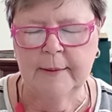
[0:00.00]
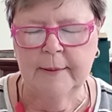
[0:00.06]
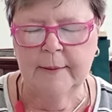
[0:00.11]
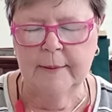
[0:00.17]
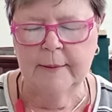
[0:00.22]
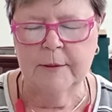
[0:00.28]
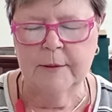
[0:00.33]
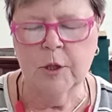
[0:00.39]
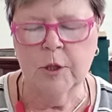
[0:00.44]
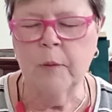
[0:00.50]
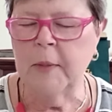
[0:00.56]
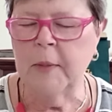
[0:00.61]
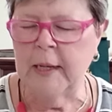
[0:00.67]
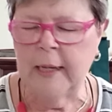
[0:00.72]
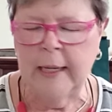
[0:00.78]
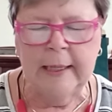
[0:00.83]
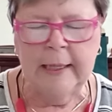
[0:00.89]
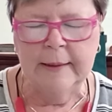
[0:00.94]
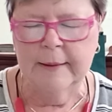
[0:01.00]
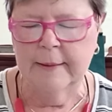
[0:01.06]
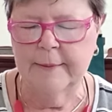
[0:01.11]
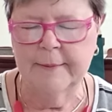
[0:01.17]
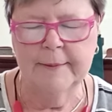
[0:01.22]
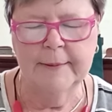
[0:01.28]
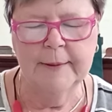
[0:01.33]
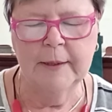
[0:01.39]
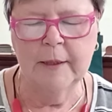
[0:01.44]
So many
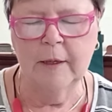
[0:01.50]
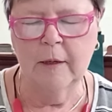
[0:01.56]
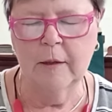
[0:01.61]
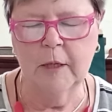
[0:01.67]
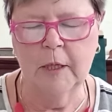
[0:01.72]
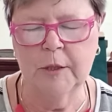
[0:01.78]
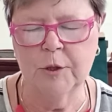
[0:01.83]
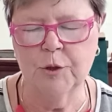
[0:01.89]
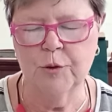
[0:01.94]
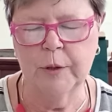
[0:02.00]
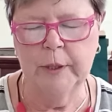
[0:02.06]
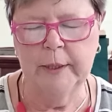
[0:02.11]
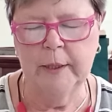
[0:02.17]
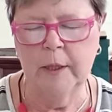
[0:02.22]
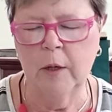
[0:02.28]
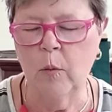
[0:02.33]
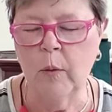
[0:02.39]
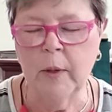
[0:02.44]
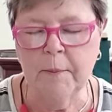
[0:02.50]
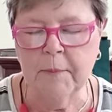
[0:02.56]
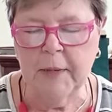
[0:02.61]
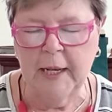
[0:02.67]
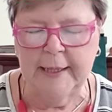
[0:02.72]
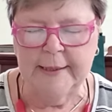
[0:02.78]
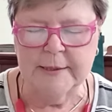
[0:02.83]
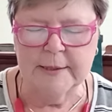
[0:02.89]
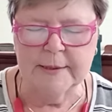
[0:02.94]
in our country going
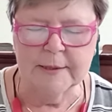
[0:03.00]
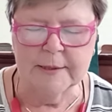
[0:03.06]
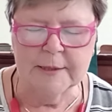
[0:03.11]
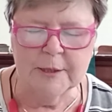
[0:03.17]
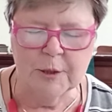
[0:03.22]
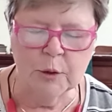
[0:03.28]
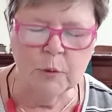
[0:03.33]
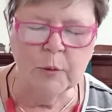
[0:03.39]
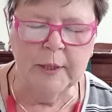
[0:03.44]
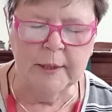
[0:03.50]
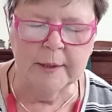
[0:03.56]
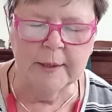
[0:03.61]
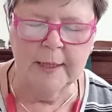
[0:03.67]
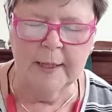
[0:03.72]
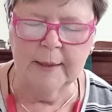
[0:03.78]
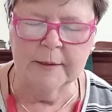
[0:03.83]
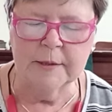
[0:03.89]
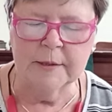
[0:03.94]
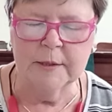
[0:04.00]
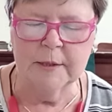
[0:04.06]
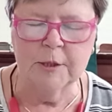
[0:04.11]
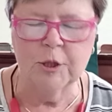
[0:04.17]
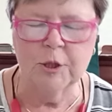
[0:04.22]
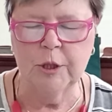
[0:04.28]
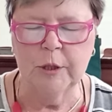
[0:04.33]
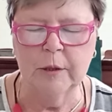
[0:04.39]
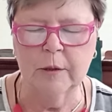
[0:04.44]
places and doing things
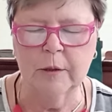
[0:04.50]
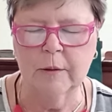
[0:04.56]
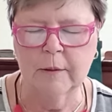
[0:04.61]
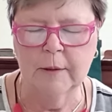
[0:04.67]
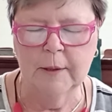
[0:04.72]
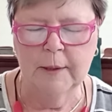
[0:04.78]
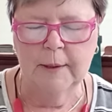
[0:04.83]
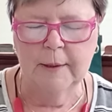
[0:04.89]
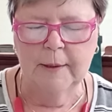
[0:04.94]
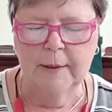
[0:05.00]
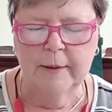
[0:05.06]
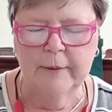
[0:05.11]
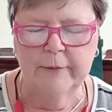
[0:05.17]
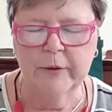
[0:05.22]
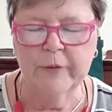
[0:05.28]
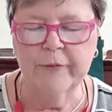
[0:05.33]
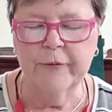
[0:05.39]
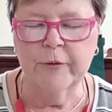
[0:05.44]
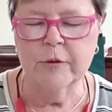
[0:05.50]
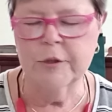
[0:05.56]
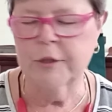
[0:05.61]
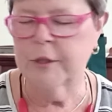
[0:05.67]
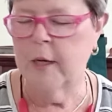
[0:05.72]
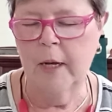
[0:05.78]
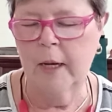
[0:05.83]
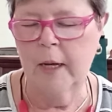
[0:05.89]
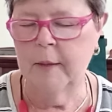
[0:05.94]
this year for the first
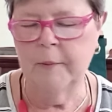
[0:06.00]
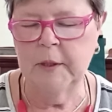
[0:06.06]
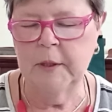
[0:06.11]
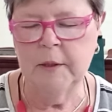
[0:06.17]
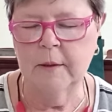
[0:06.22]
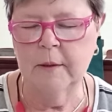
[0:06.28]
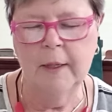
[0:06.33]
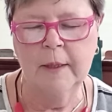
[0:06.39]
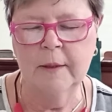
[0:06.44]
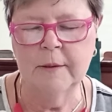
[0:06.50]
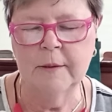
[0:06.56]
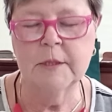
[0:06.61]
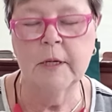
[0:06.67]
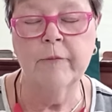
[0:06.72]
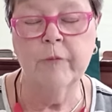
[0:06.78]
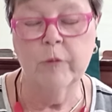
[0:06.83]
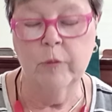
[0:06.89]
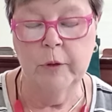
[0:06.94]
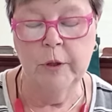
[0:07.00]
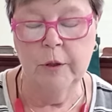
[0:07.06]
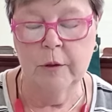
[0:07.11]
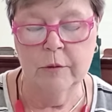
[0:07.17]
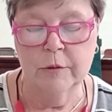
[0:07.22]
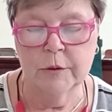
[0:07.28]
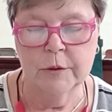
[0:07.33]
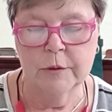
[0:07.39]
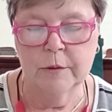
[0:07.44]
time in, in several
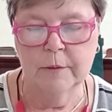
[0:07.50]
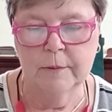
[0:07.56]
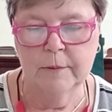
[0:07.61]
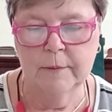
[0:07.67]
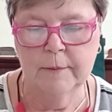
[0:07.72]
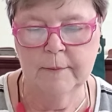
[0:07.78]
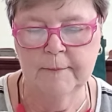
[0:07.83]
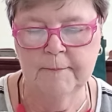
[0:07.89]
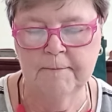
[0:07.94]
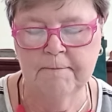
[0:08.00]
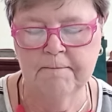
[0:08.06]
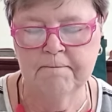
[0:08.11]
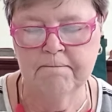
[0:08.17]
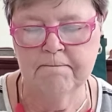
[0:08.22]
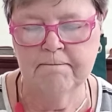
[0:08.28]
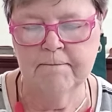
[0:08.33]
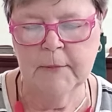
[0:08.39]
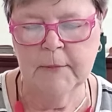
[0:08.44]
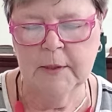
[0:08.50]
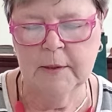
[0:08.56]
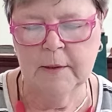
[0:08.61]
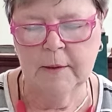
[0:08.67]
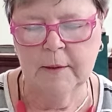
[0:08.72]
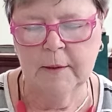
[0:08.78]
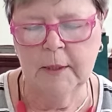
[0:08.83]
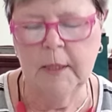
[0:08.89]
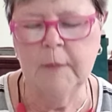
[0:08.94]
years.
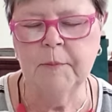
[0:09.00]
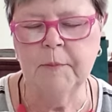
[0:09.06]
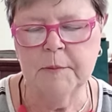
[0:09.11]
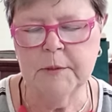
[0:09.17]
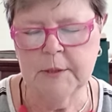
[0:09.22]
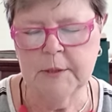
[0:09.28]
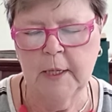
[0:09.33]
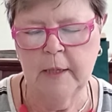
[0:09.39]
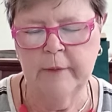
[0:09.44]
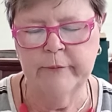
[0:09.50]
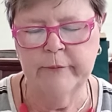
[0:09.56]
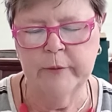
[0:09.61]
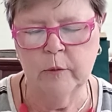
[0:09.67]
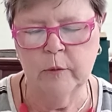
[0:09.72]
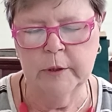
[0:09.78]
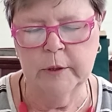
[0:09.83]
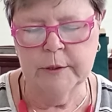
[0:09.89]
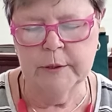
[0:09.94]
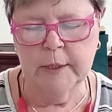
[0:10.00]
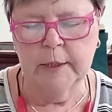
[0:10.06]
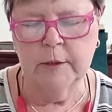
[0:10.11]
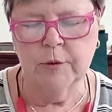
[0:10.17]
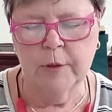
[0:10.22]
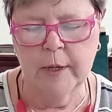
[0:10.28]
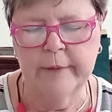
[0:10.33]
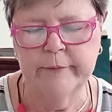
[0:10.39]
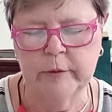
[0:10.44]
Keep them safe, Lord, as they
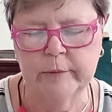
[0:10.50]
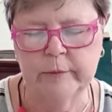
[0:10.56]
travel.